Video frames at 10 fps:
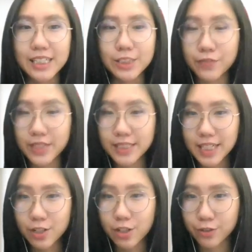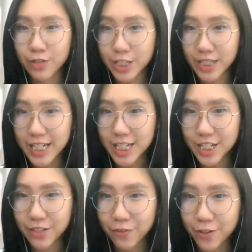So firstly,
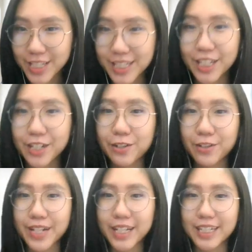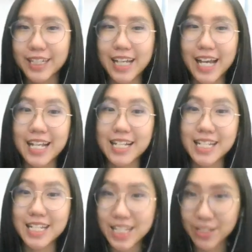congratulations for securing an
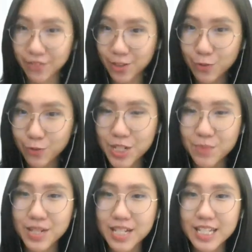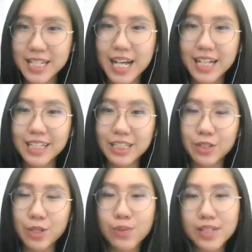interview, which means that
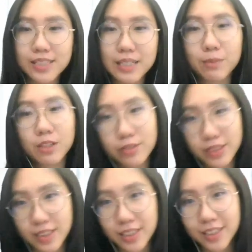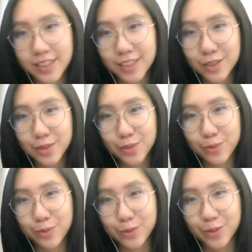you're one step closer
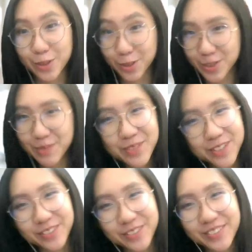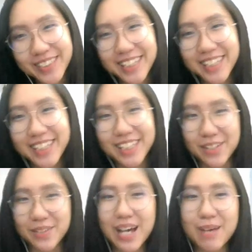to your dream school in
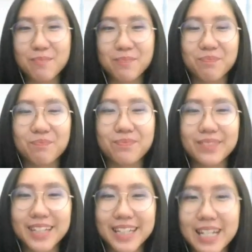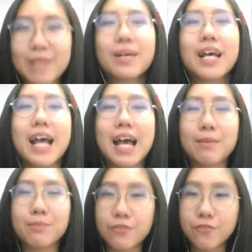Yep.
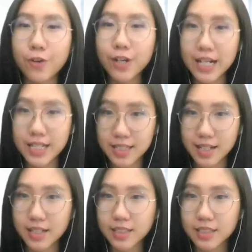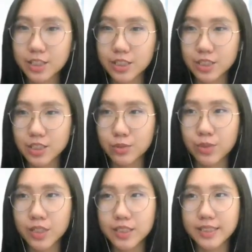And before I start, just
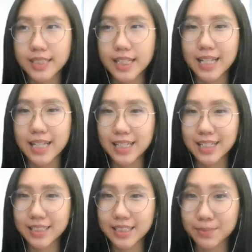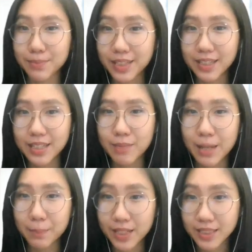want to say that this is merely my
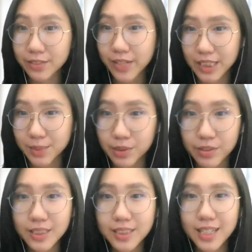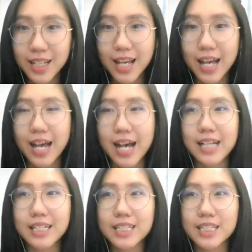personal experience,
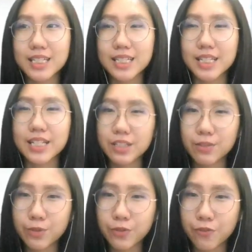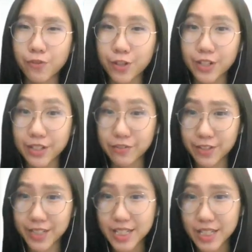and the interview for
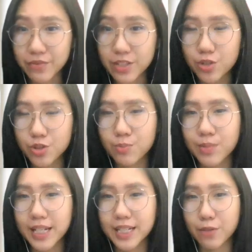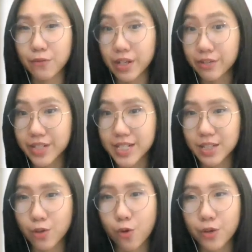different individual might vary
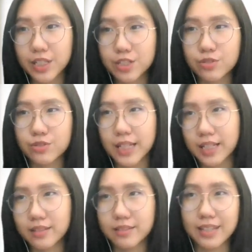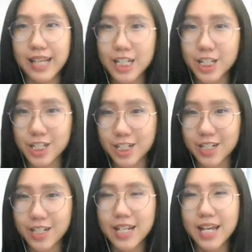according to
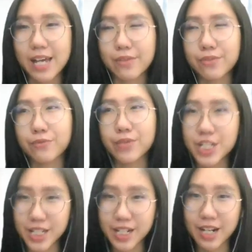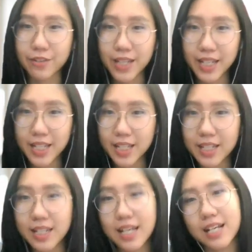lecture and which year are you in
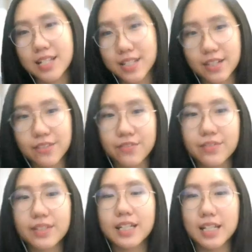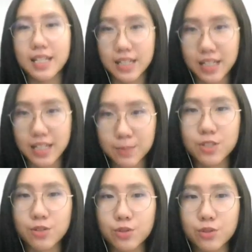and stuff.
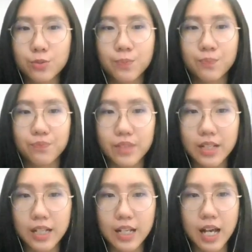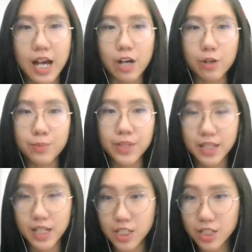So I'll be
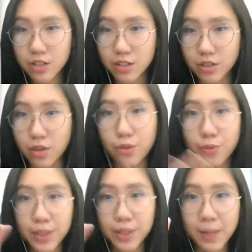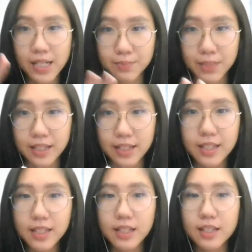touching on three parts
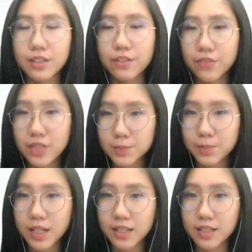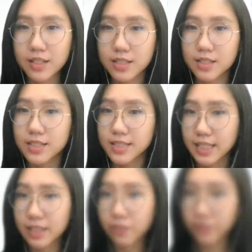mainly. The first part is the
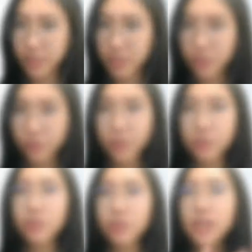setting of the interview.